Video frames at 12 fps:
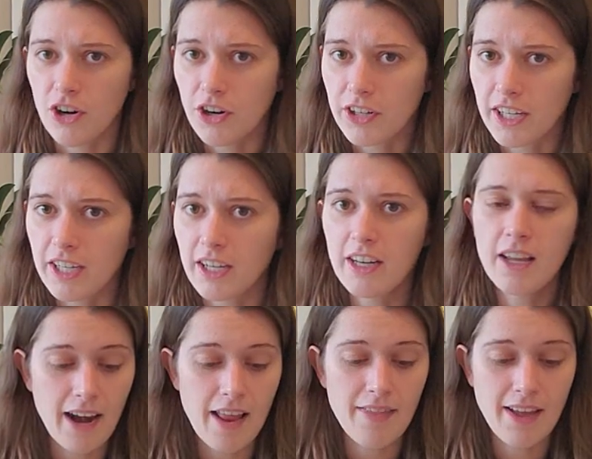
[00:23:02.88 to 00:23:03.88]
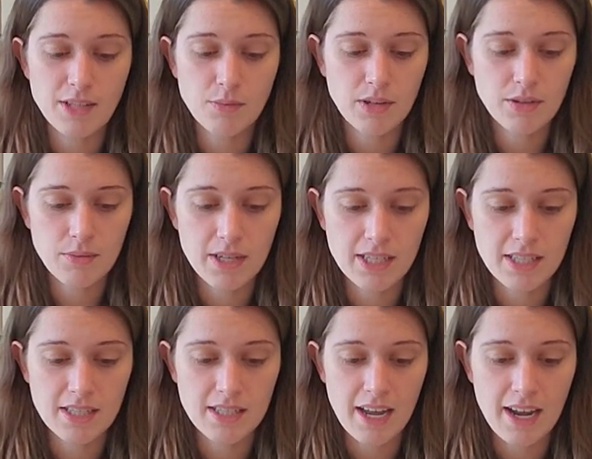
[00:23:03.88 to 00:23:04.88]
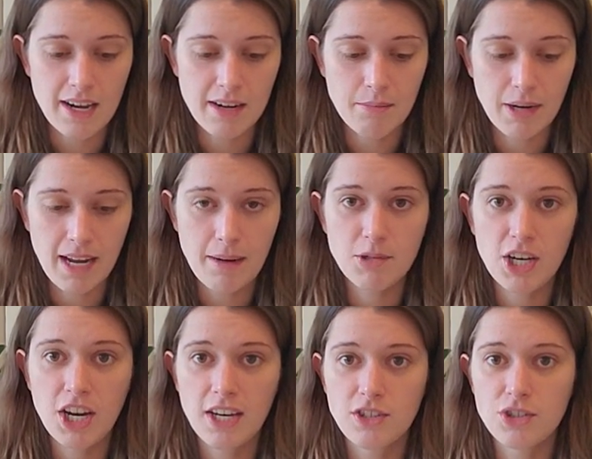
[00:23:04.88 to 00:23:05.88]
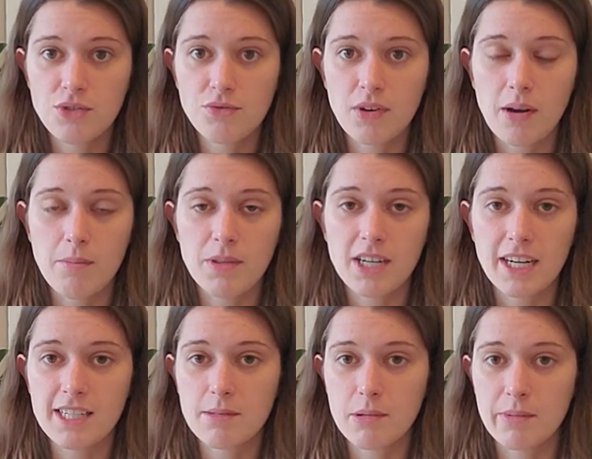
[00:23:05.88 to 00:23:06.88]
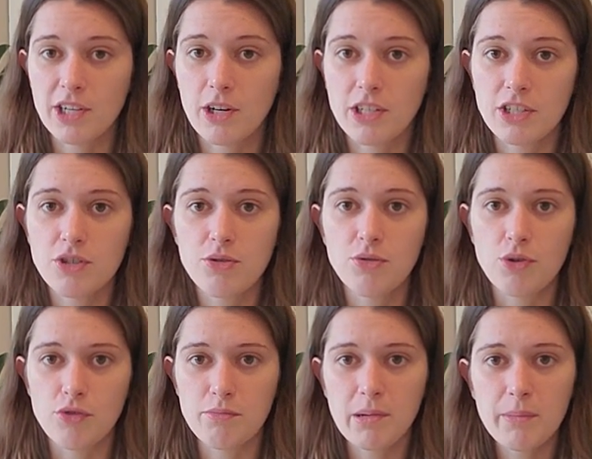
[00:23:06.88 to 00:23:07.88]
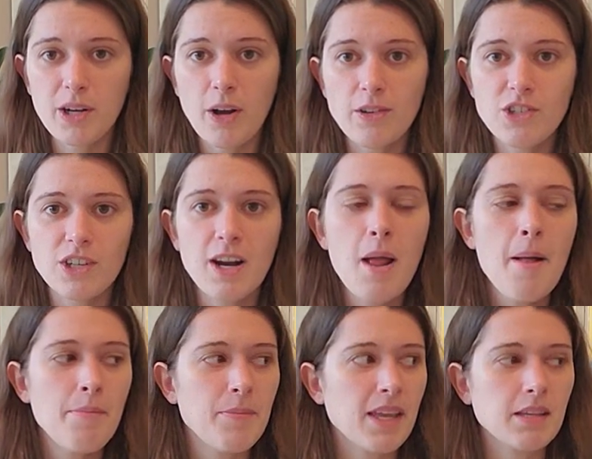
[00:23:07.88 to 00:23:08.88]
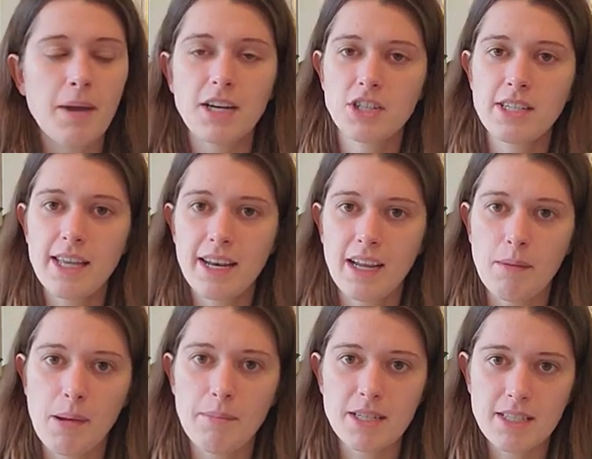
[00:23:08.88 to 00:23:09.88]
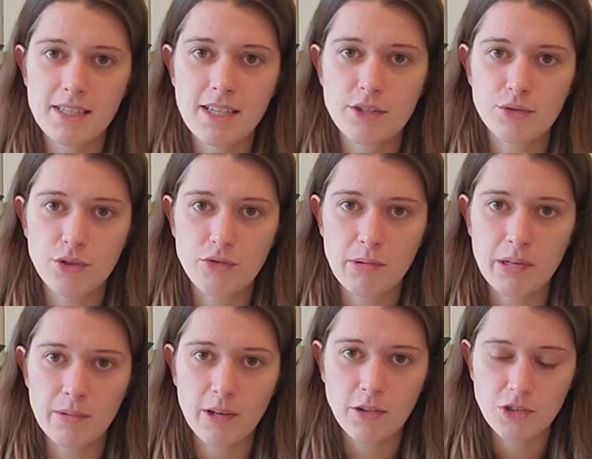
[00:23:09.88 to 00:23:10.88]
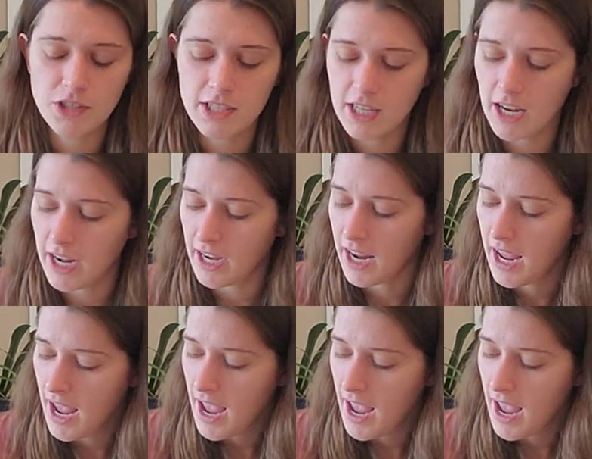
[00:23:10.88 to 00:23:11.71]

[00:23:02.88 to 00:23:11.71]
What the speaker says: garden. And that's one of the reasons that my name changed from the Tiny Suburban Garden to Grove Permaculture, because I'm actually setting up my business as Grove Permaculture Design.